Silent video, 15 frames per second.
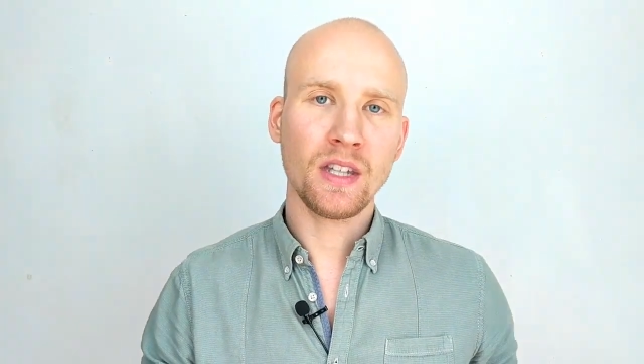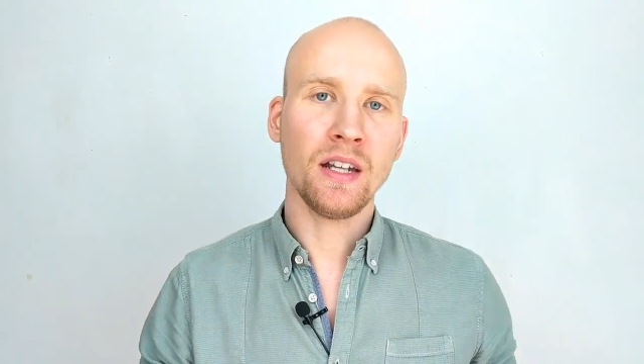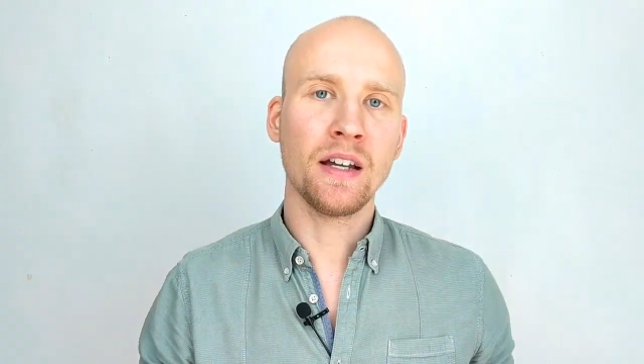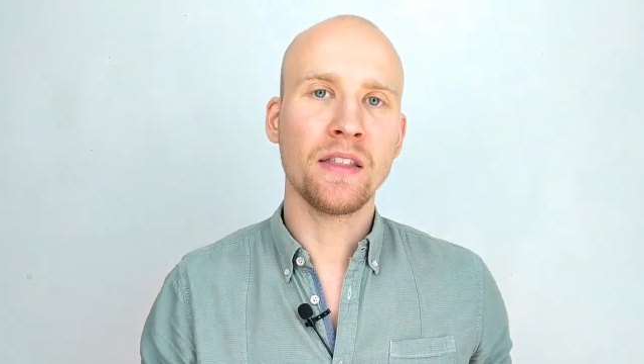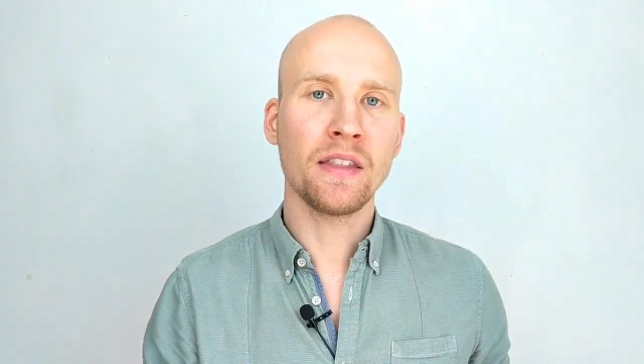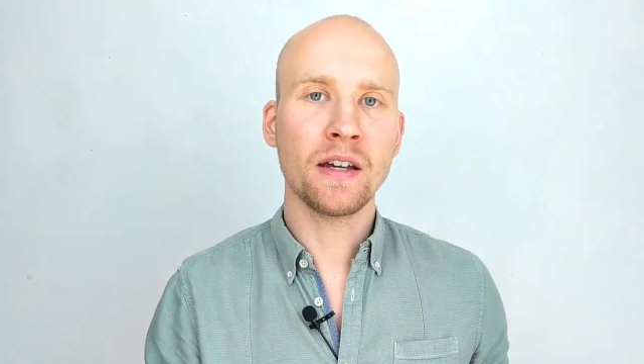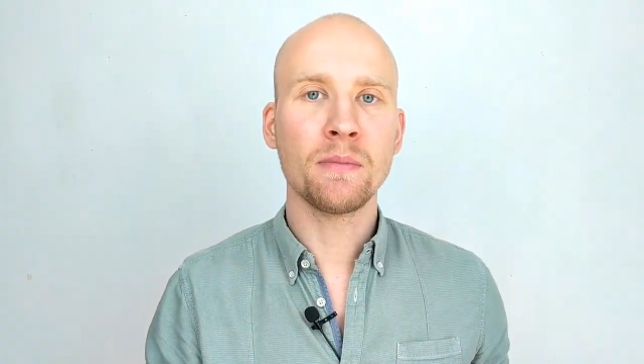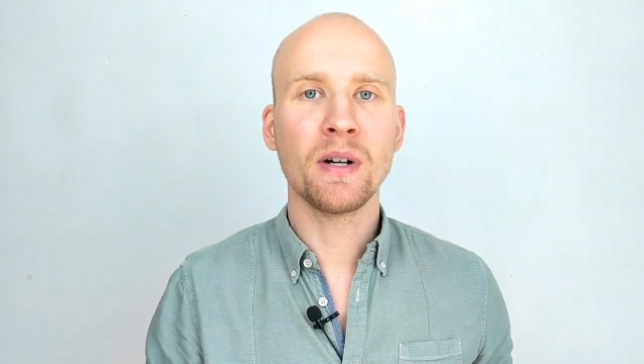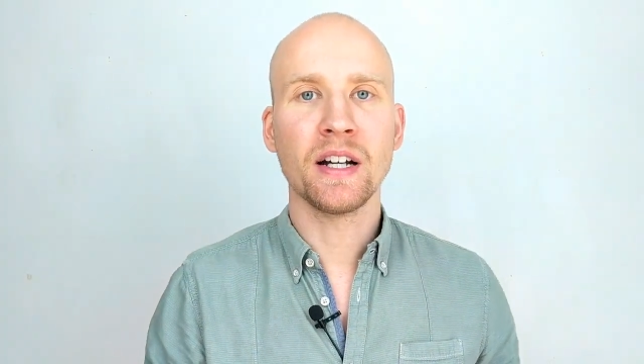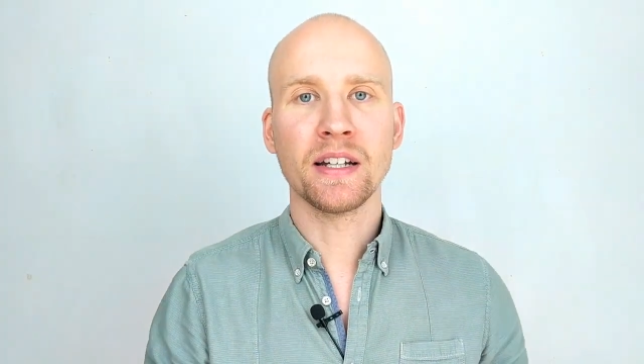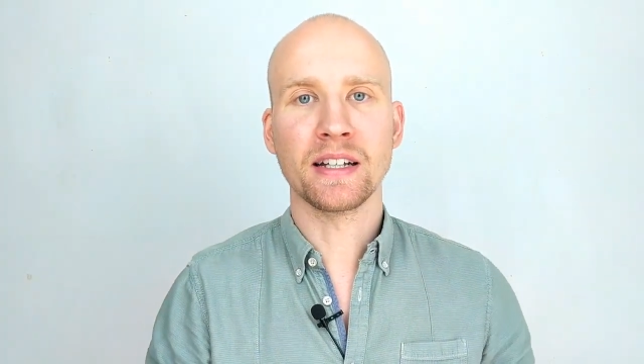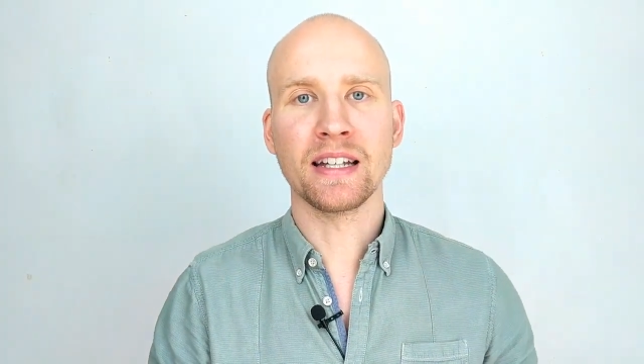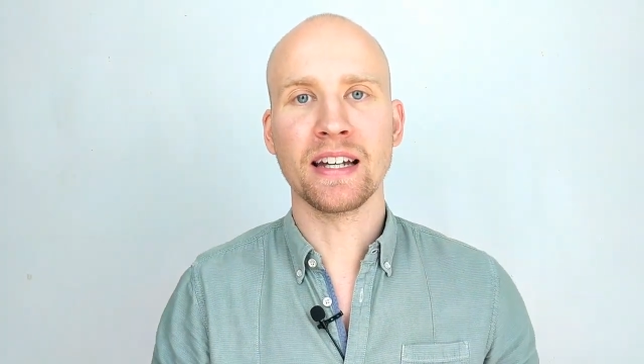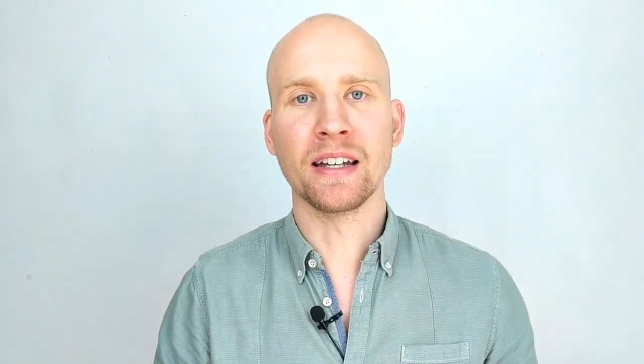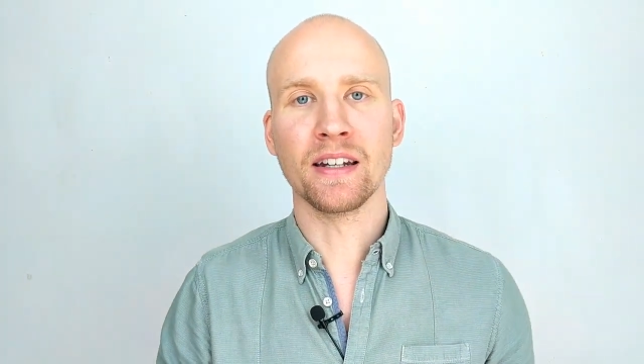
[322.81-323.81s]
and thereby,
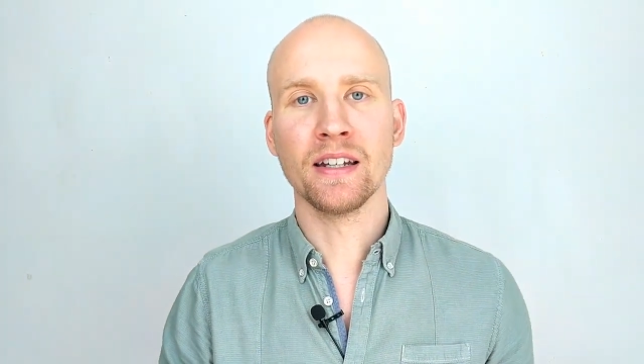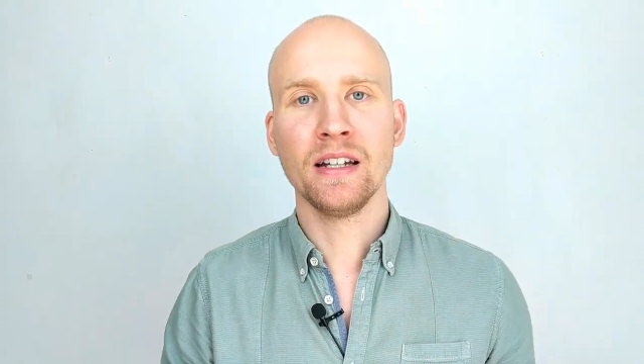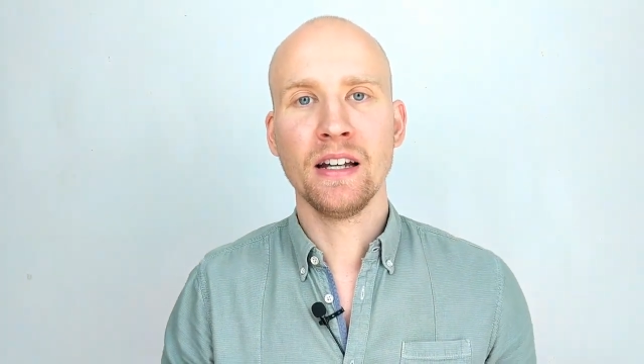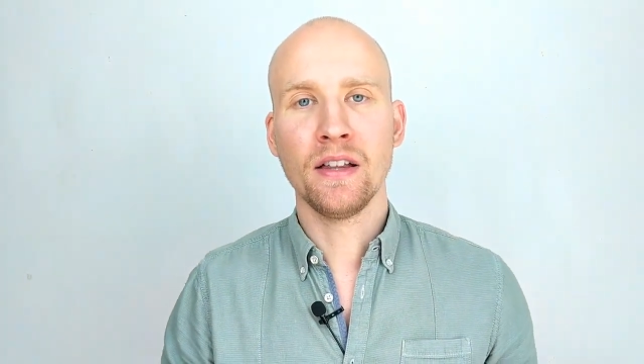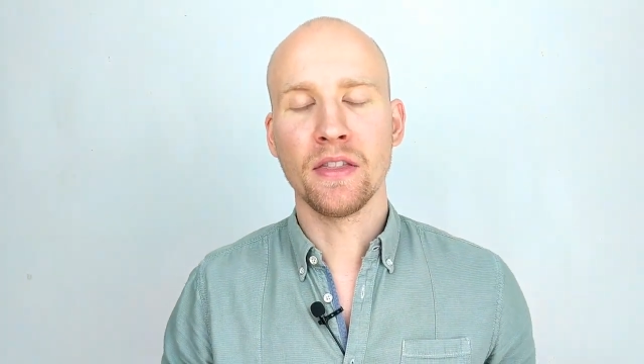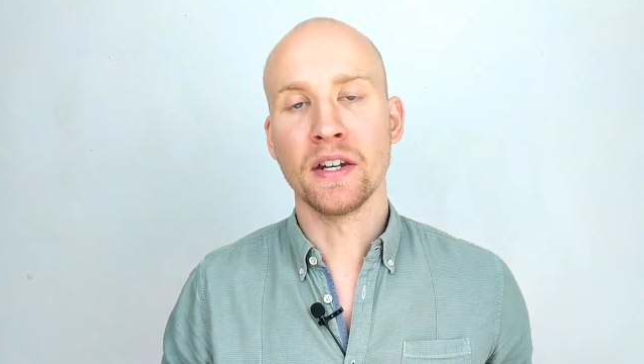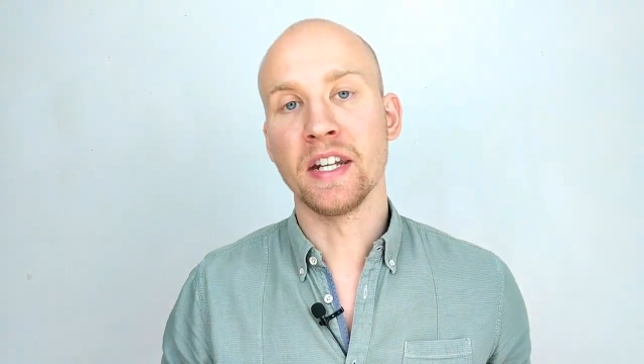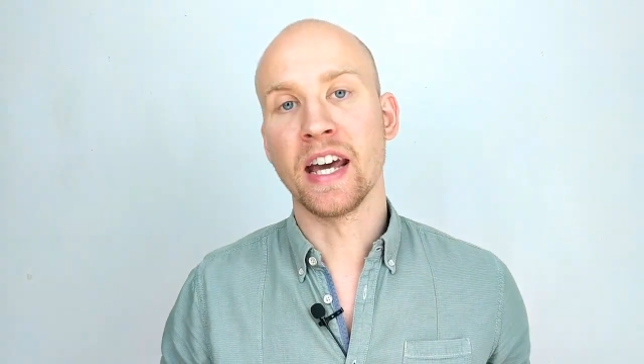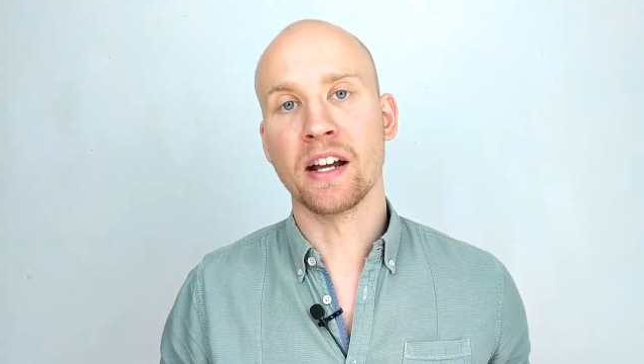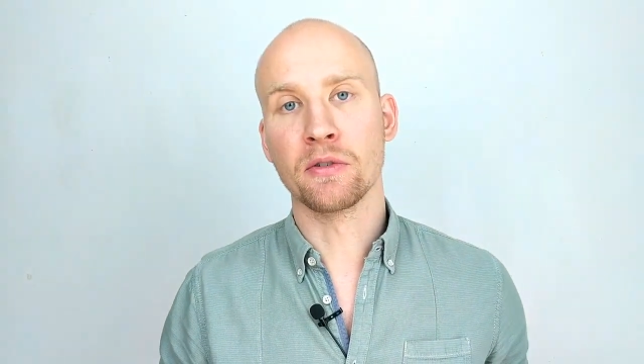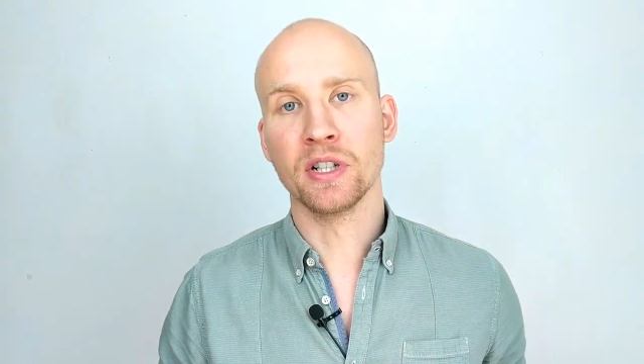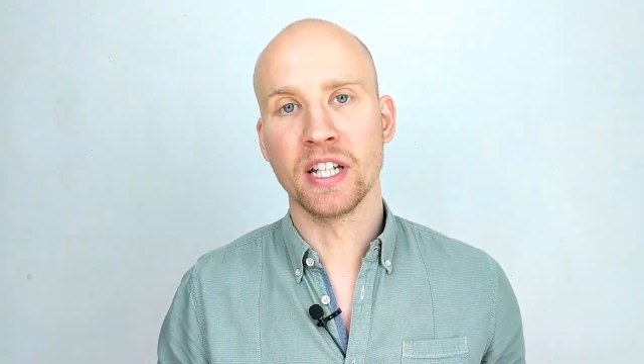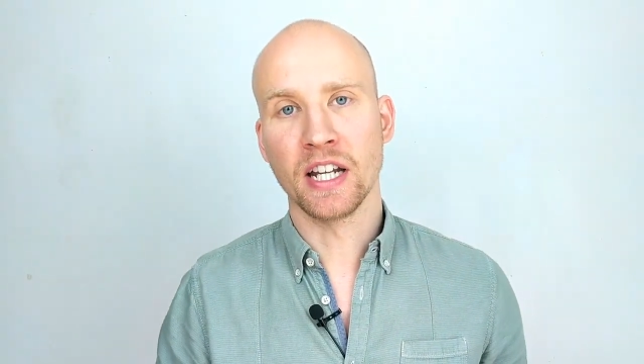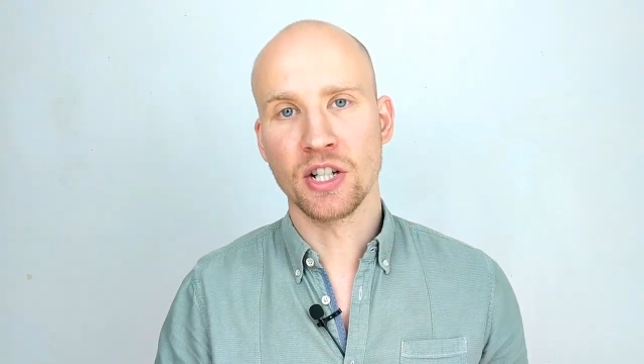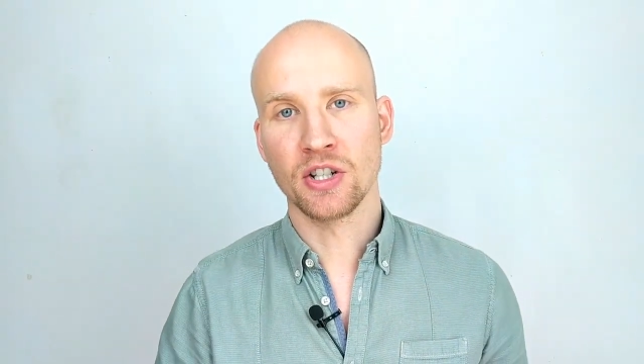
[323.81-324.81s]
again, the
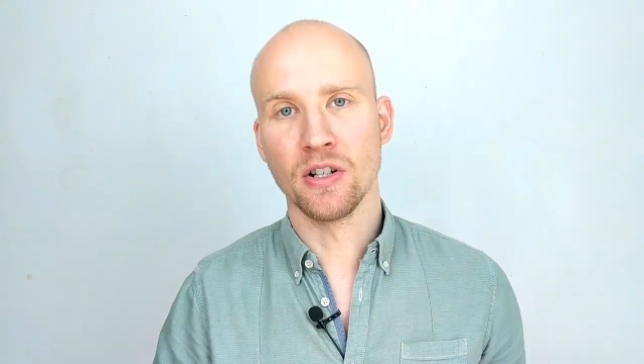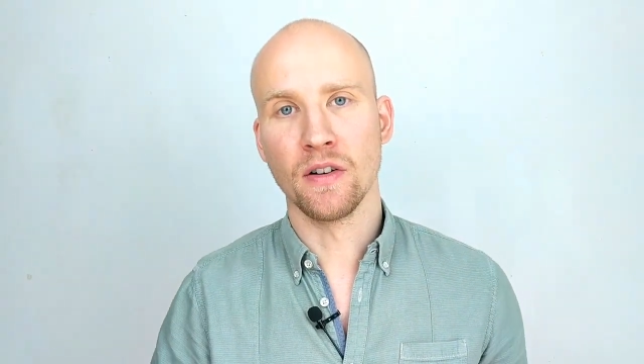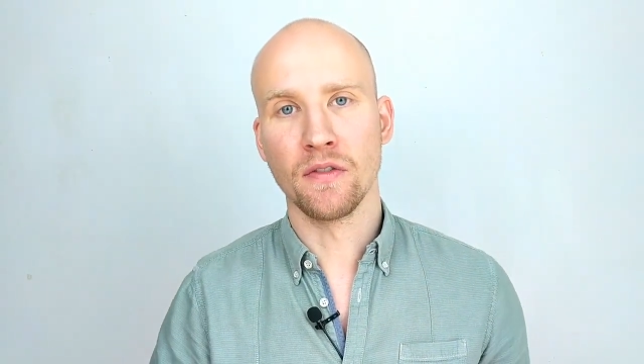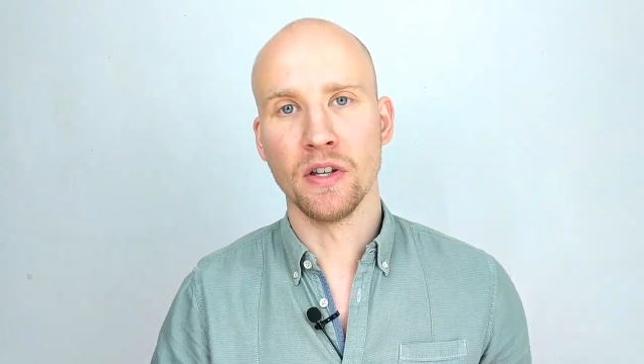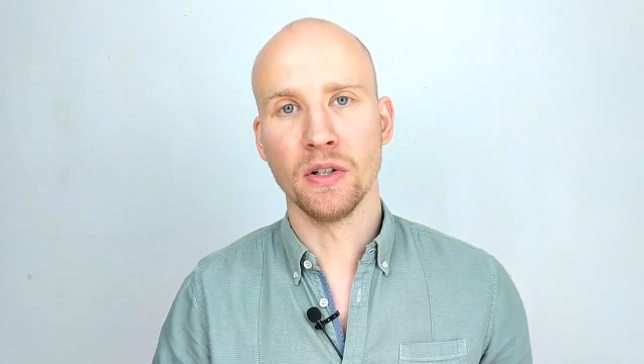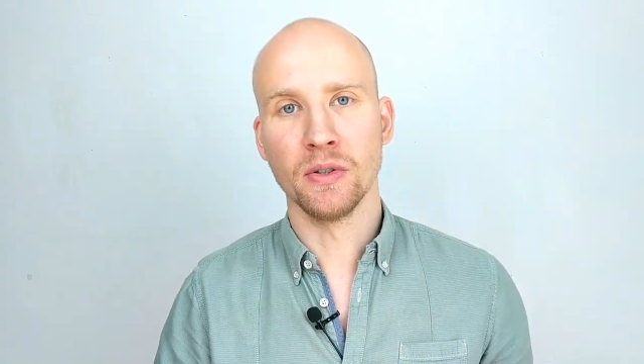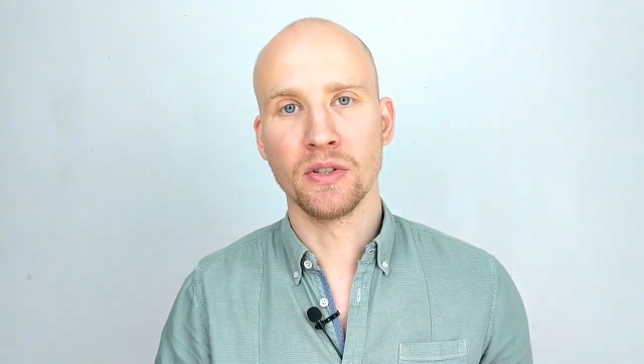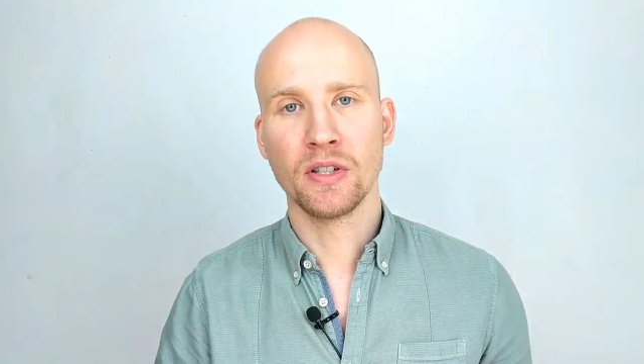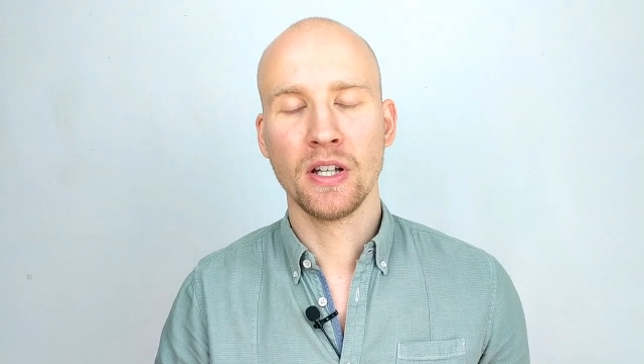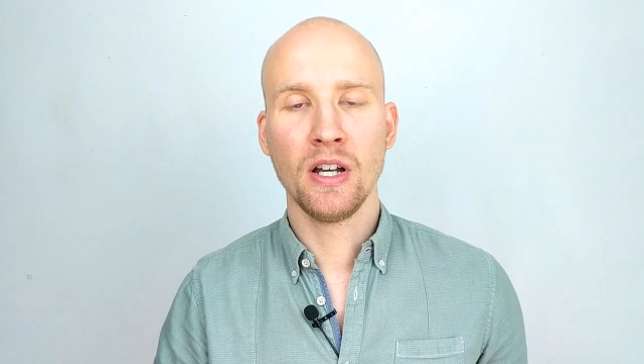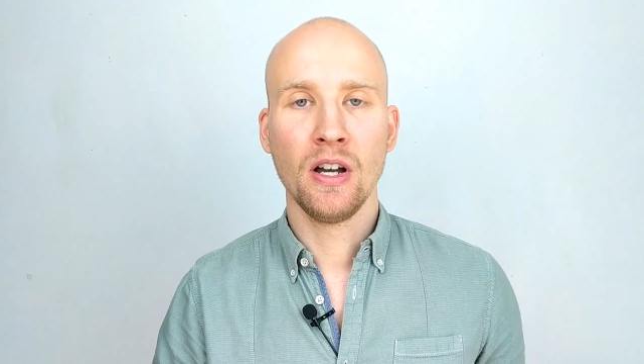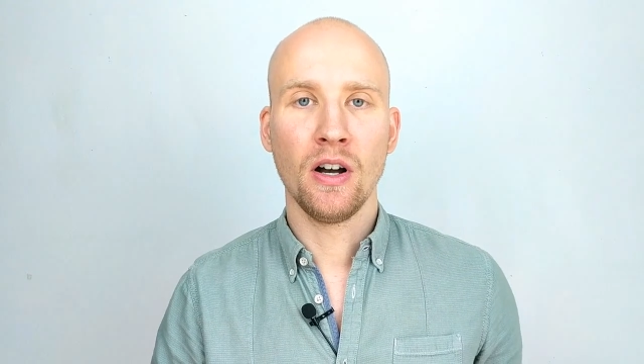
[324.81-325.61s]
degradation of those